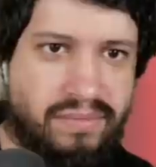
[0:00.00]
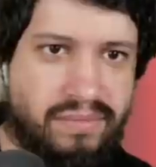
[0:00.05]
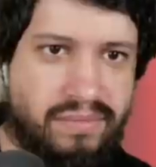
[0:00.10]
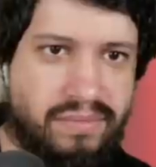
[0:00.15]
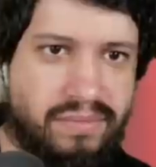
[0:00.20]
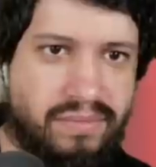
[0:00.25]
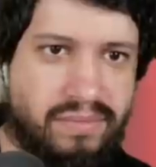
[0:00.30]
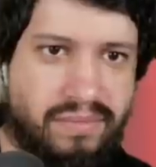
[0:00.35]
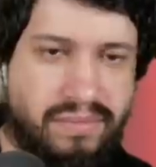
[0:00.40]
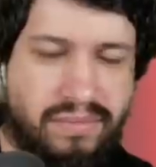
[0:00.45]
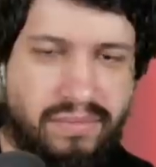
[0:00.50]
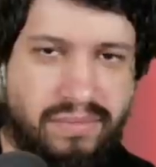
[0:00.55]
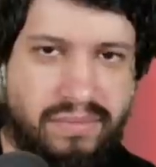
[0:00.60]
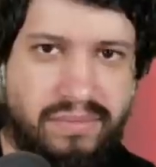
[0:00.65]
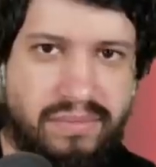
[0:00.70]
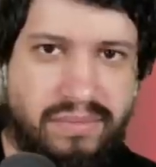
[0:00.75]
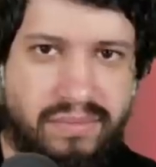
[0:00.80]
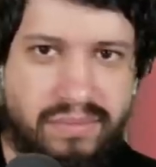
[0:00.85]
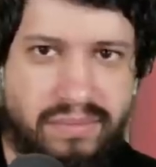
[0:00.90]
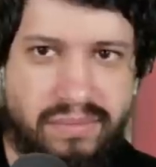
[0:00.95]

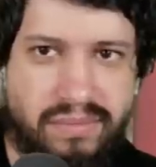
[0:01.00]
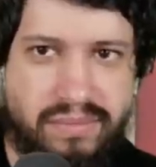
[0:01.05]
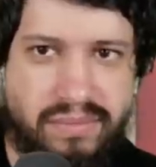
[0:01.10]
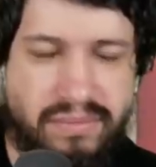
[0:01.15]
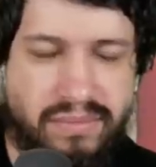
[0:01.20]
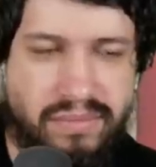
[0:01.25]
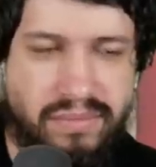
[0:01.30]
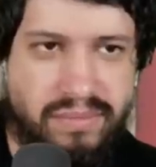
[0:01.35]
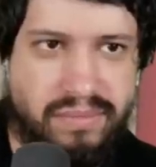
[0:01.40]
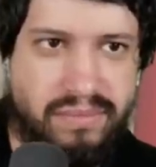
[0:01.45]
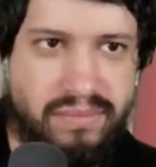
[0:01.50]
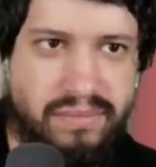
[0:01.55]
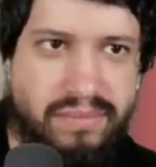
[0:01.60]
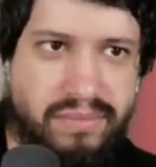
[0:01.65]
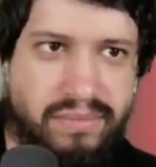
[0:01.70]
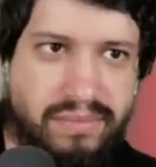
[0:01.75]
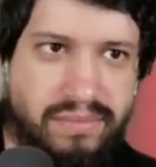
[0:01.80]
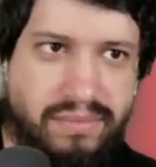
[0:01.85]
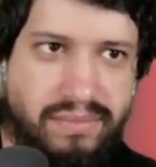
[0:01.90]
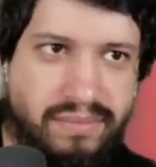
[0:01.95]

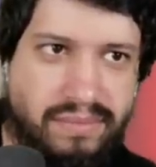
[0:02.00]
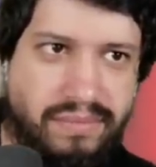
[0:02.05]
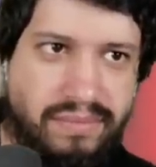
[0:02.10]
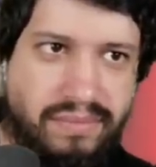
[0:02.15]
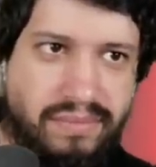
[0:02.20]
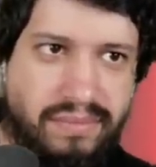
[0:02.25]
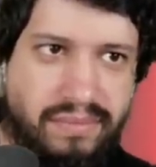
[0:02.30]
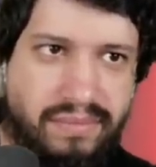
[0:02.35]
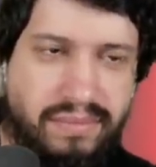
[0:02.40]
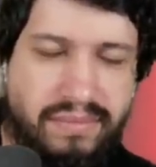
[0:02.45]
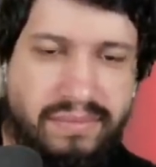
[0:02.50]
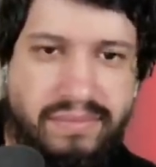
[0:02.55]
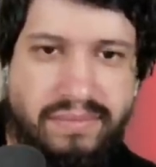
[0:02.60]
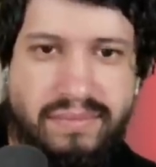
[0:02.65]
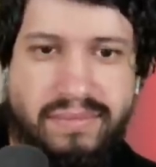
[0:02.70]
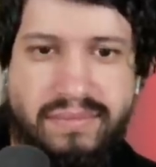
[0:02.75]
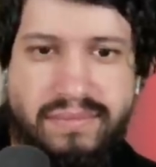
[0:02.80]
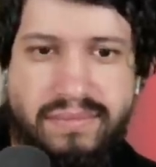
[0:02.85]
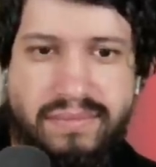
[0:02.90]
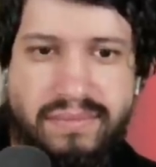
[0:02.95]

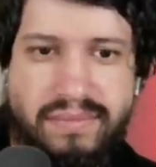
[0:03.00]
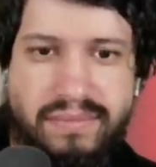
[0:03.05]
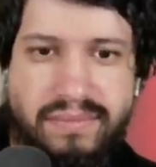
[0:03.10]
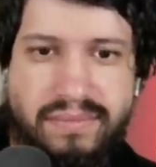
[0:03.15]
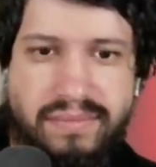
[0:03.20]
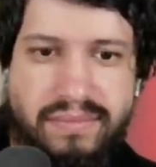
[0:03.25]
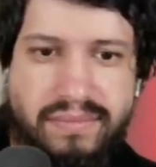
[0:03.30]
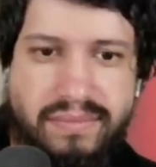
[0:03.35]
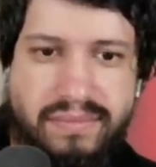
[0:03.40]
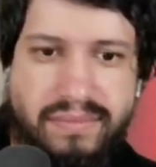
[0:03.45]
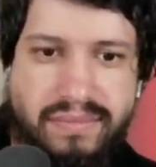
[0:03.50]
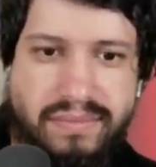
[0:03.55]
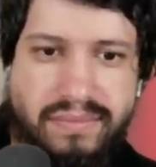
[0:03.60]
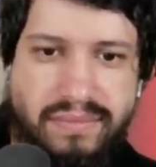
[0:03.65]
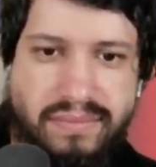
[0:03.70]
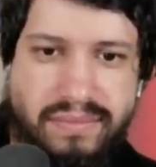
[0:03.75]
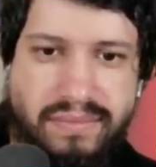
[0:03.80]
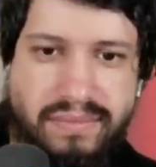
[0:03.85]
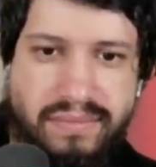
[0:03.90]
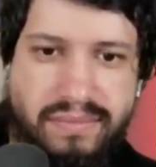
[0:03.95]

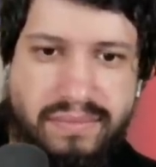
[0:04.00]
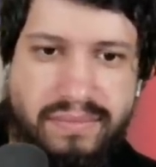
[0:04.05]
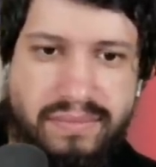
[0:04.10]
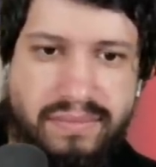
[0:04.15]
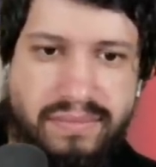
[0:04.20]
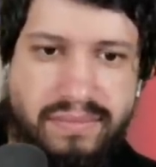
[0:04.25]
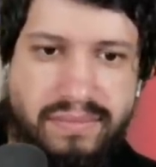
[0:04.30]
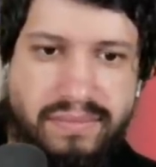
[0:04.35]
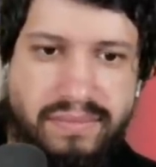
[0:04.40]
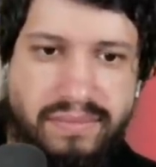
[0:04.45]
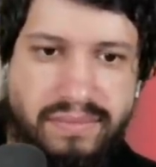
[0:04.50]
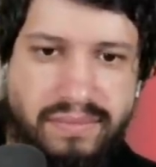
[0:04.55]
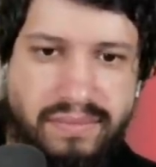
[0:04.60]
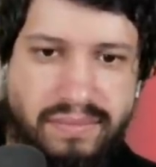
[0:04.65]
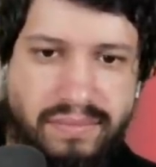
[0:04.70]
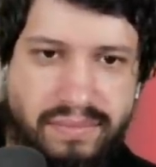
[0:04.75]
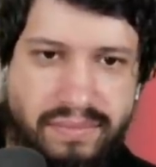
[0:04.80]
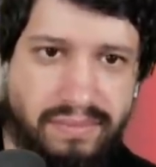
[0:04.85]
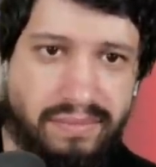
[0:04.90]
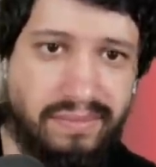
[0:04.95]

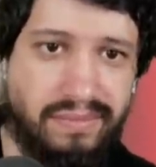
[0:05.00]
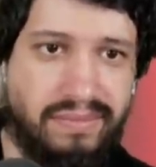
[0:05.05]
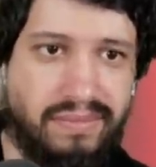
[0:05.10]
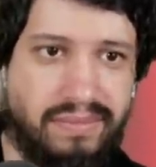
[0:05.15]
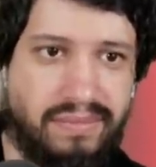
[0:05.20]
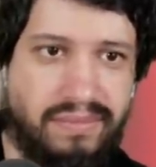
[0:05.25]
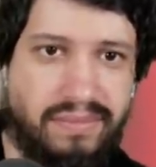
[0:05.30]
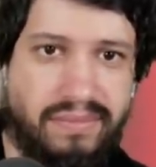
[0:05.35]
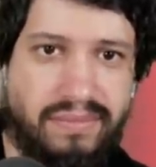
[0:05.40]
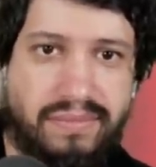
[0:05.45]
[no speech]